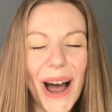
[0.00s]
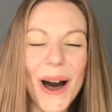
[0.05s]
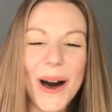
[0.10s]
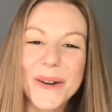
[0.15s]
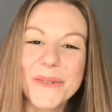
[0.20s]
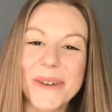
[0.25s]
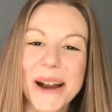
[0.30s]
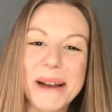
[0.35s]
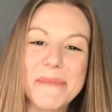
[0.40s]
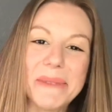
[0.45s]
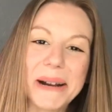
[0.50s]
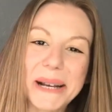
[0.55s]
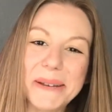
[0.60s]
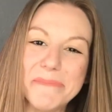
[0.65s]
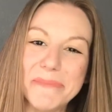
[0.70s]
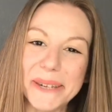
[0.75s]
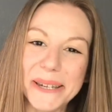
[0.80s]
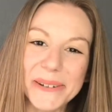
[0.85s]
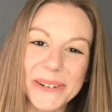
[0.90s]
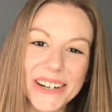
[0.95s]
All right, my
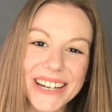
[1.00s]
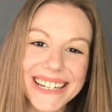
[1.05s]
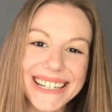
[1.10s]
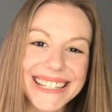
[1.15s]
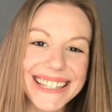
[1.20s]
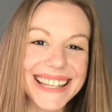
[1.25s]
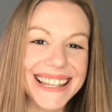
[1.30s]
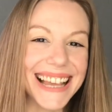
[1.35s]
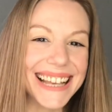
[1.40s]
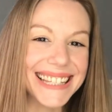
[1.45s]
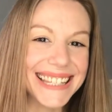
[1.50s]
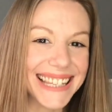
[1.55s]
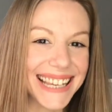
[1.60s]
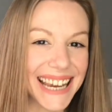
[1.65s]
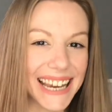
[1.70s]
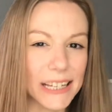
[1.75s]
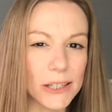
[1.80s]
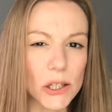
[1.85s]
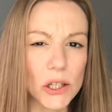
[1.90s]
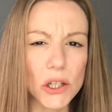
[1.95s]
beauties, let's
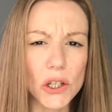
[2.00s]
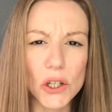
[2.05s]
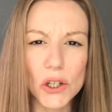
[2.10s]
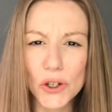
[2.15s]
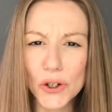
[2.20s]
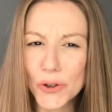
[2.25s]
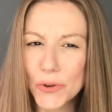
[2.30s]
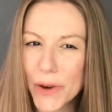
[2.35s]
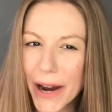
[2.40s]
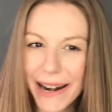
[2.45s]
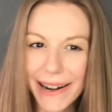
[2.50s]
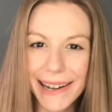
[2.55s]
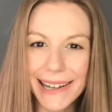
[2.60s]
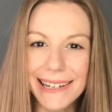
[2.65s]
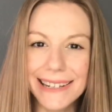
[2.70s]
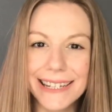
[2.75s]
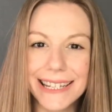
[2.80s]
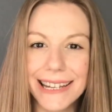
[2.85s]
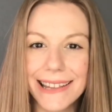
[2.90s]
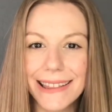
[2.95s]
get straight
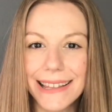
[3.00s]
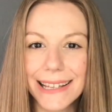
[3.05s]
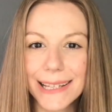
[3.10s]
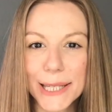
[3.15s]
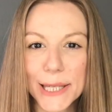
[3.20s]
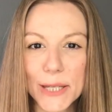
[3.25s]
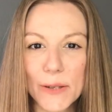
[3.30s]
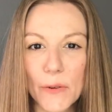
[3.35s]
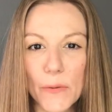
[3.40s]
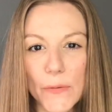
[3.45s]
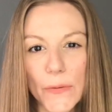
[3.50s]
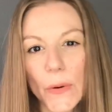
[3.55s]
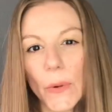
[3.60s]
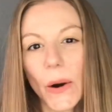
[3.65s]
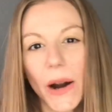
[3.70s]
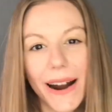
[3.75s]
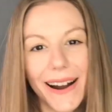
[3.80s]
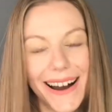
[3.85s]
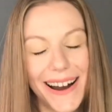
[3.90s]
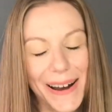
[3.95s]
into this
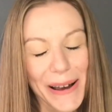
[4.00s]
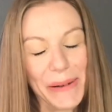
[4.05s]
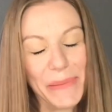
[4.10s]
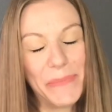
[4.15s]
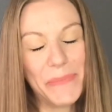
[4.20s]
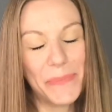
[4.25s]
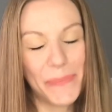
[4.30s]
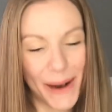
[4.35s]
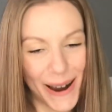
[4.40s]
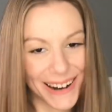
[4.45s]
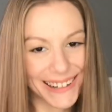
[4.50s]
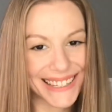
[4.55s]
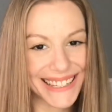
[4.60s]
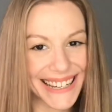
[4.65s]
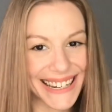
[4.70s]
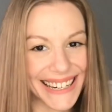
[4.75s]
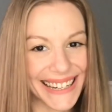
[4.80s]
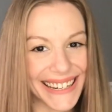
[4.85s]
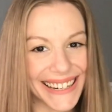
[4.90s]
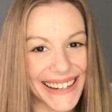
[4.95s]
Sephora
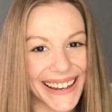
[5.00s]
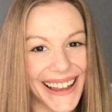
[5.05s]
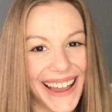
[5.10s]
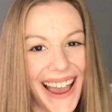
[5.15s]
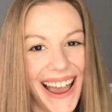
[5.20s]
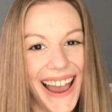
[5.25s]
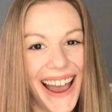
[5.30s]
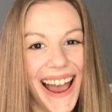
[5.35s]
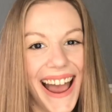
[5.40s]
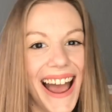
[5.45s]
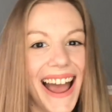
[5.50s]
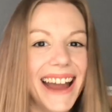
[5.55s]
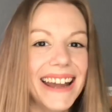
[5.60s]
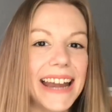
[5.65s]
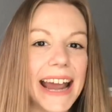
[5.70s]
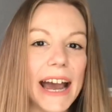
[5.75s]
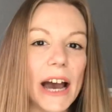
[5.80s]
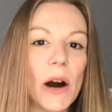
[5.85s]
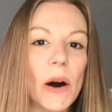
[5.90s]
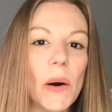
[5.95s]
unboxing.
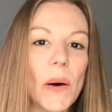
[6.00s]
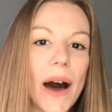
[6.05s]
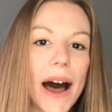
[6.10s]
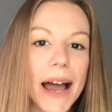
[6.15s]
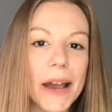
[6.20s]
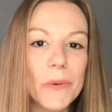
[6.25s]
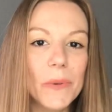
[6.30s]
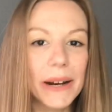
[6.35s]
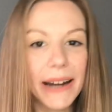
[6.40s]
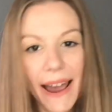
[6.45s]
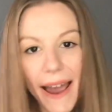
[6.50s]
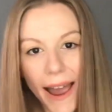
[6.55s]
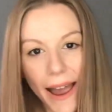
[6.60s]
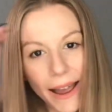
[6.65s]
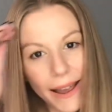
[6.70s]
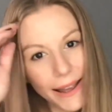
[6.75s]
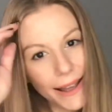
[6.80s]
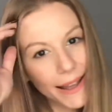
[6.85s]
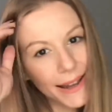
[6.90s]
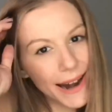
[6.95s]
Now, I went
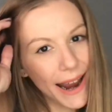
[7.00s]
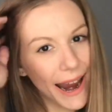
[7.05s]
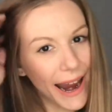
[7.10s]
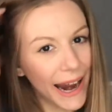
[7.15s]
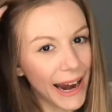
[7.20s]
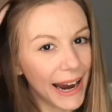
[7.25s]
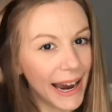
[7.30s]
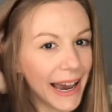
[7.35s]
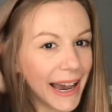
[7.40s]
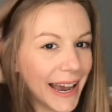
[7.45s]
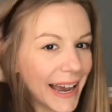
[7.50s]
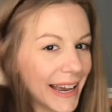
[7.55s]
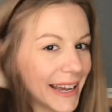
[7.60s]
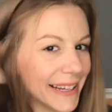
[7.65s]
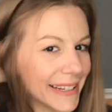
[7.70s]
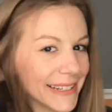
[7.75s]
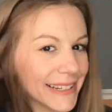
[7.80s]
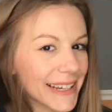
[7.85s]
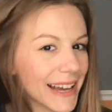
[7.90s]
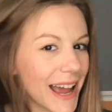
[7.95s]
ahead
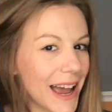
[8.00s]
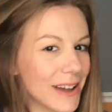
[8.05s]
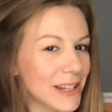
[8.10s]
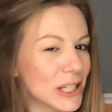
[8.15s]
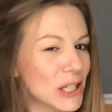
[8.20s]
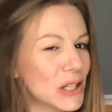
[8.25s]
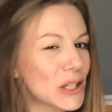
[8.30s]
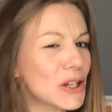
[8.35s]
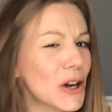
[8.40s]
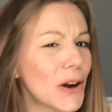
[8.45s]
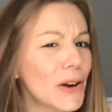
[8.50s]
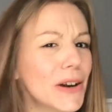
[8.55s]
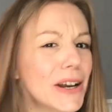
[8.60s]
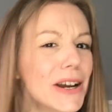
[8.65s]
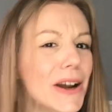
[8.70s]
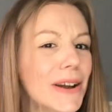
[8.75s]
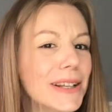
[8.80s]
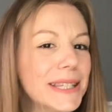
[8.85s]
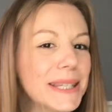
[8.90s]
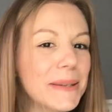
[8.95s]
and
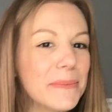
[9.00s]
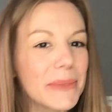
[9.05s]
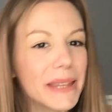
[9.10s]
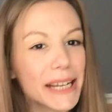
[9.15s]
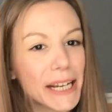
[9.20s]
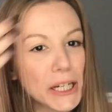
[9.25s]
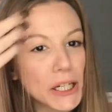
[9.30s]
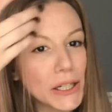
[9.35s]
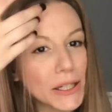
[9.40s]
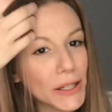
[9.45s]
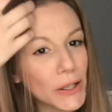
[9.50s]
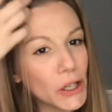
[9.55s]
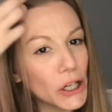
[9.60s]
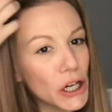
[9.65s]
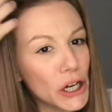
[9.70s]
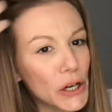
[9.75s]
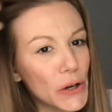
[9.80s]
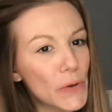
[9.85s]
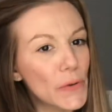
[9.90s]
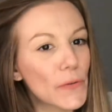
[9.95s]
started on something
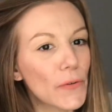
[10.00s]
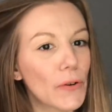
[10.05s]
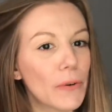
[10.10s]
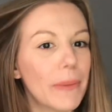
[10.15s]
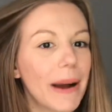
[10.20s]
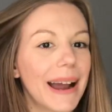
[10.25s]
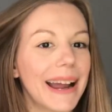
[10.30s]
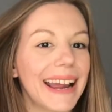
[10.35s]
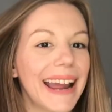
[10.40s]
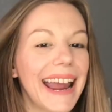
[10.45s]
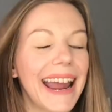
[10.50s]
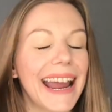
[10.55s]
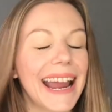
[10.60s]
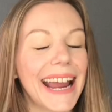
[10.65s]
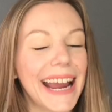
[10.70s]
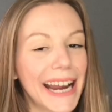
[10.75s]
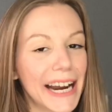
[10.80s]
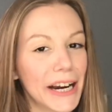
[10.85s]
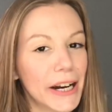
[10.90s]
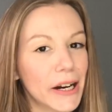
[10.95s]
new for my
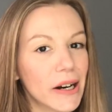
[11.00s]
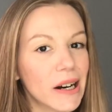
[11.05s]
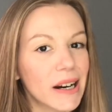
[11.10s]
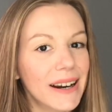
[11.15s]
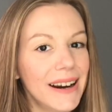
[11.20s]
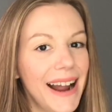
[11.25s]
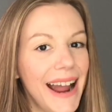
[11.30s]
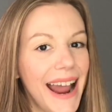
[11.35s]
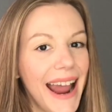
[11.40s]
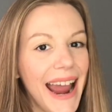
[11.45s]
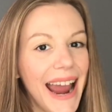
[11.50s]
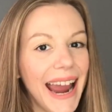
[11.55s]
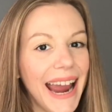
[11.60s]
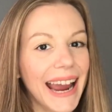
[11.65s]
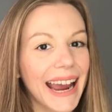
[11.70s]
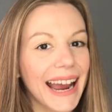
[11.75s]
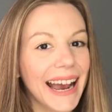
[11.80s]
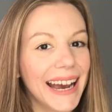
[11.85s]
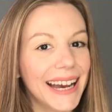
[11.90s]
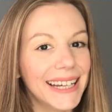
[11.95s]
hair,
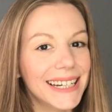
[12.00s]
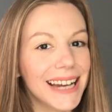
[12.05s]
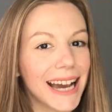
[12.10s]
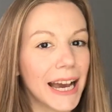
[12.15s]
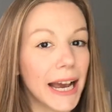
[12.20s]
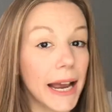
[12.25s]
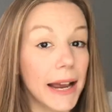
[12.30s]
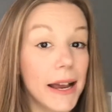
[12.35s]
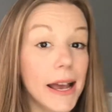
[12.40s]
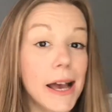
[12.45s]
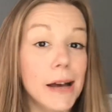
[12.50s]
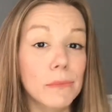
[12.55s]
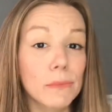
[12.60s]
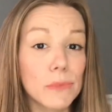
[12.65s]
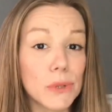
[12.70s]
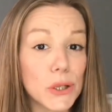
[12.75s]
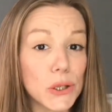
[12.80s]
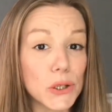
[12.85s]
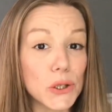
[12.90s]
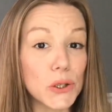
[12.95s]
and I
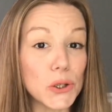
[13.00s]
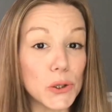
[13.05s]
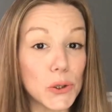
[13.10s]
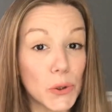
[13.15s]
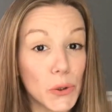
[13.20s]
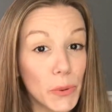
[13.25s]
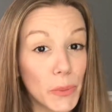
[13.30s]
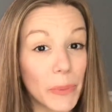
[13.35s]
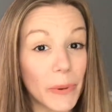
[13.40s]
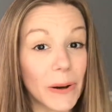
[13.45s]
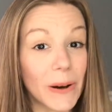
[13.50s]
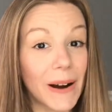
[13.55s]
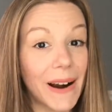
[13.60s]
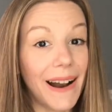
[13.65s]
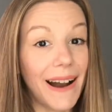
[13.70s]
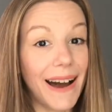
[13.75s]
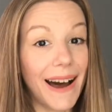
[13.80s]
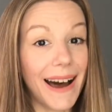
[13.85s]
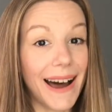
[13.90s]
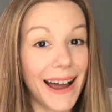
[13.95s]
am
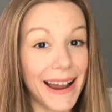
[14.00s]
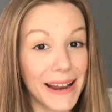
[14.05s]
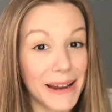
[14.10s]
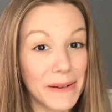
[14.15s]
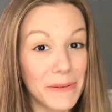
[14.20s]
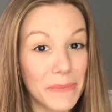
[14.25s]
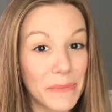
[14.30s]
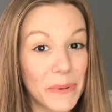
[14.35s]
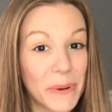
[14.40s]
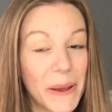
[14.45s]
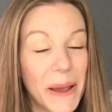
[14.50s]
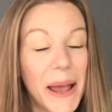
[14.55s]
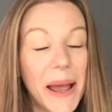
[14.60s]
super hype.